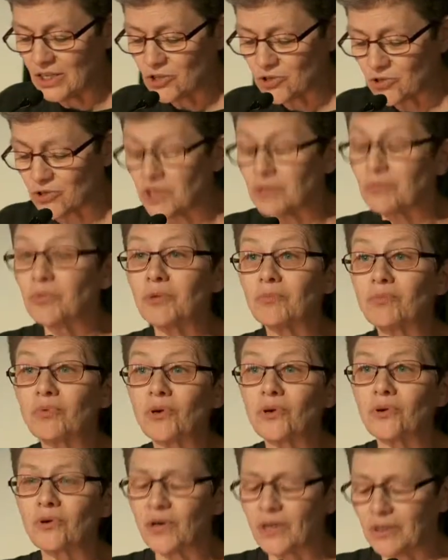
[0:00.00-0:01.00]
treatment
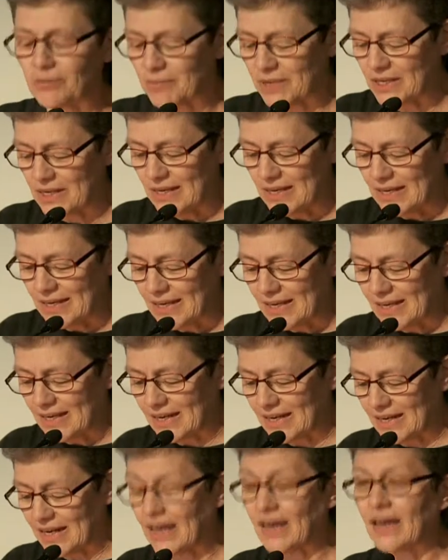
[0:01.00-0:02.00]
program
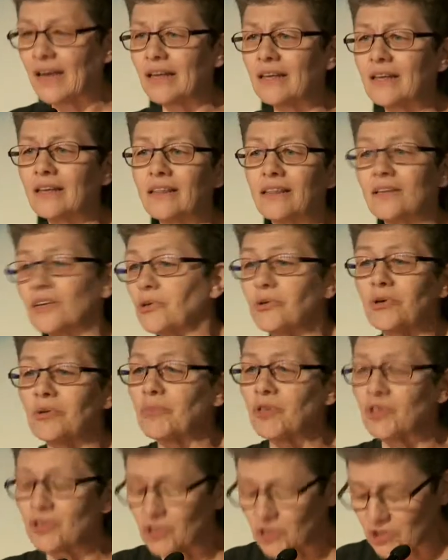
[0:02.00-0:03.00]
and had their
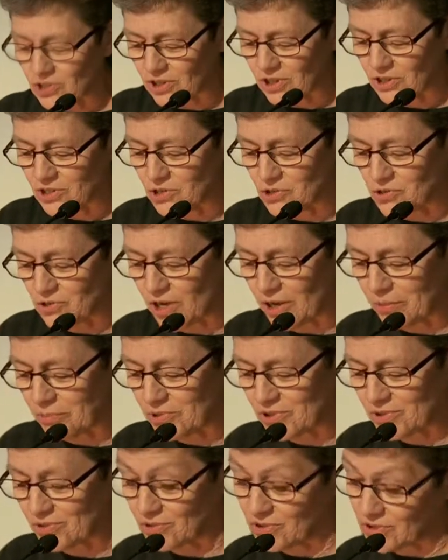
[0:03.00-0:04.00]
criminal charge
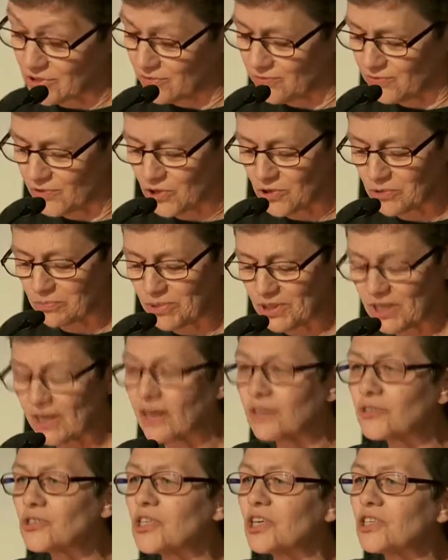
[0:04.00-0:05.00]
dropped or deferred. But
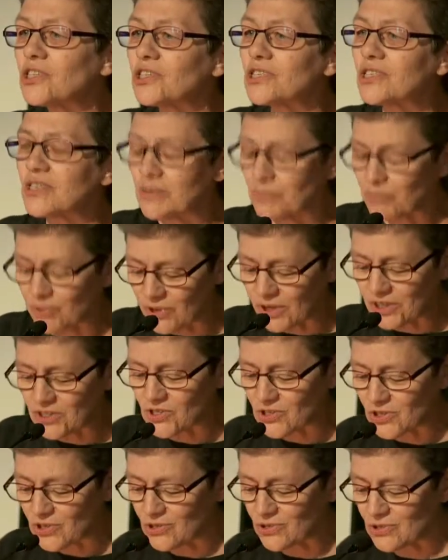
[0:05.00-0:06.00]
now judges and
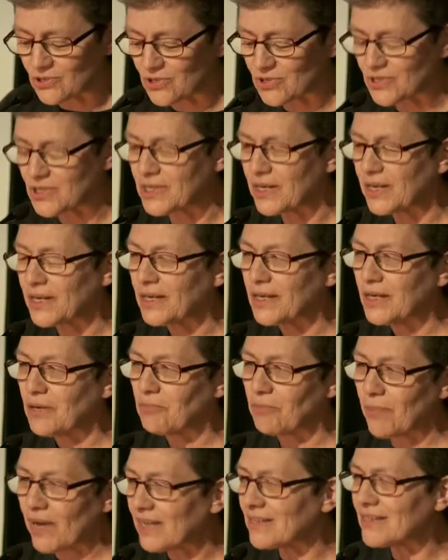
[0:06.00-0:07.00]
prosecutors
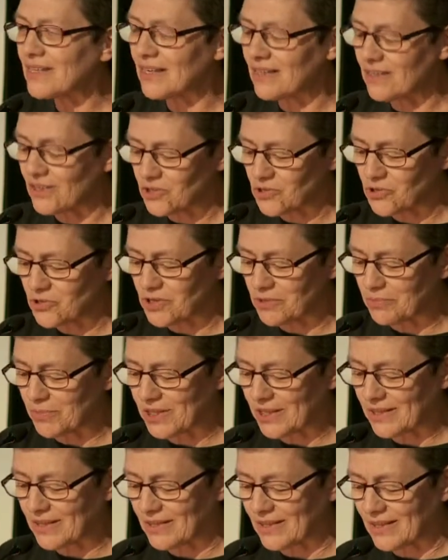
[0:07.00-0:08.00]
mandate the
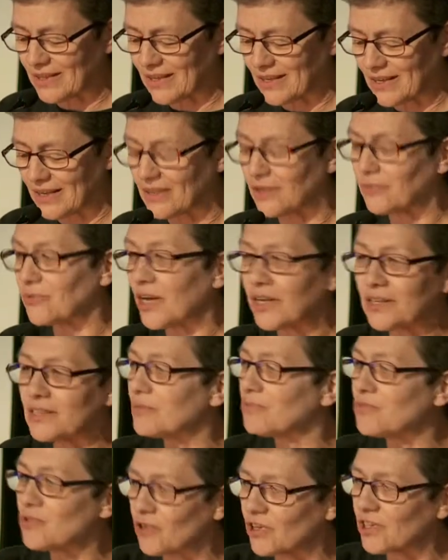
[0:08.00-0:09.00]
treatment and the
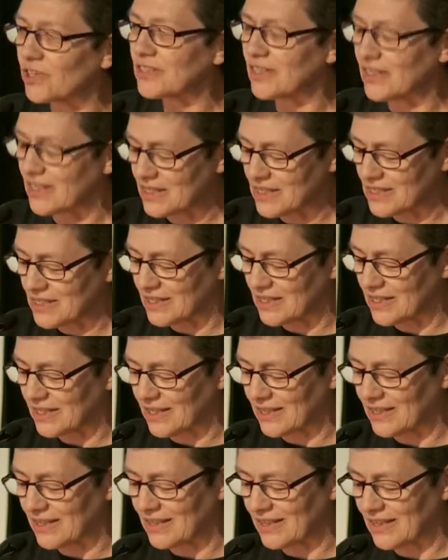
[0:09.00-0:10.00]
random drug
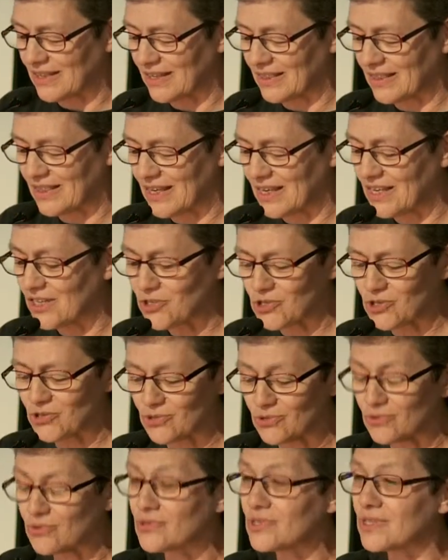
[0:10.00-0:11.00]
testing that they
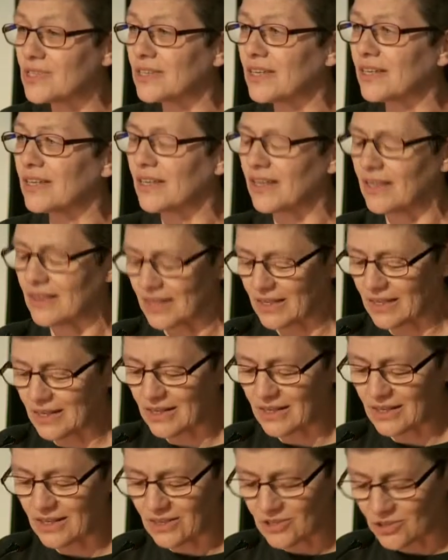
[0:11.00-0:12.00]
choose and that
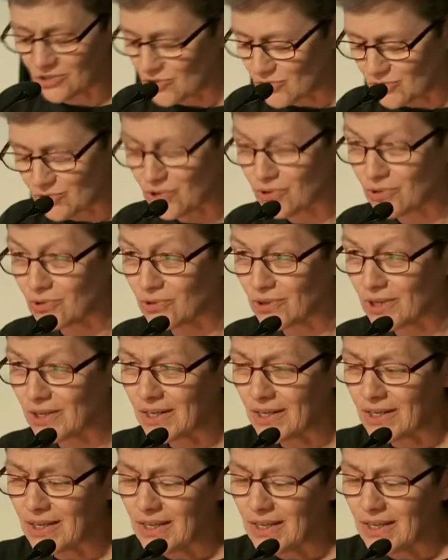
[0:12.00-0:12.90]
they control.